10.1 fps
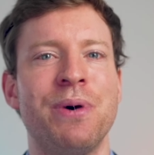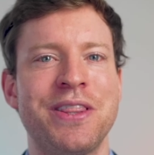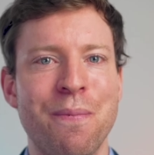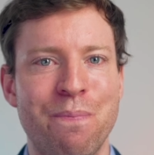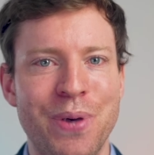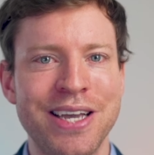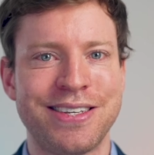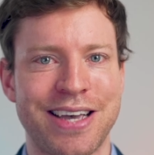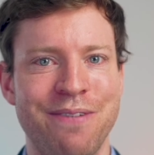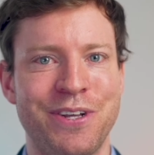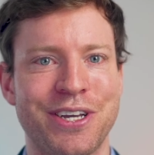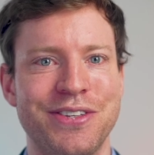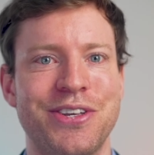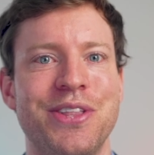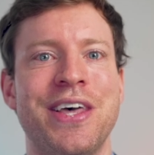but the big safety
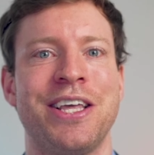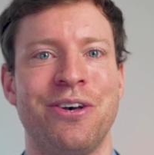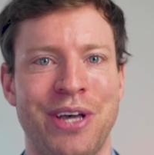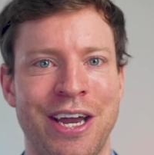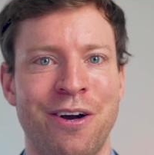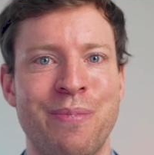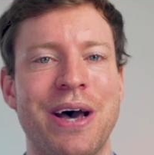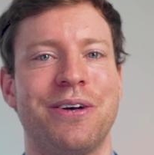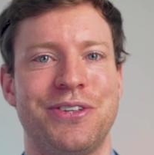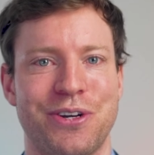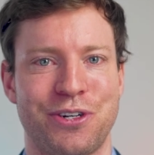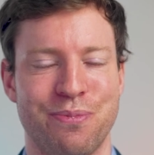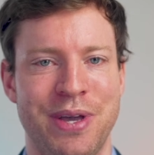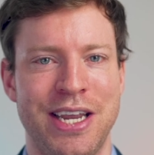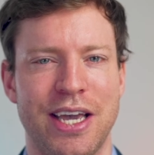concern that you'll hear about on
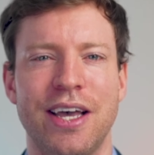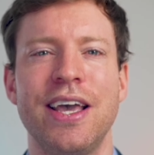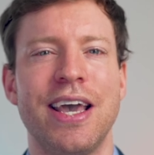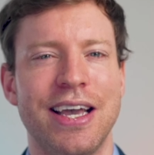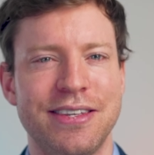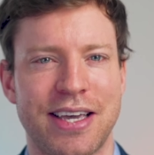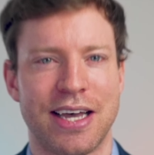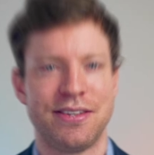social media is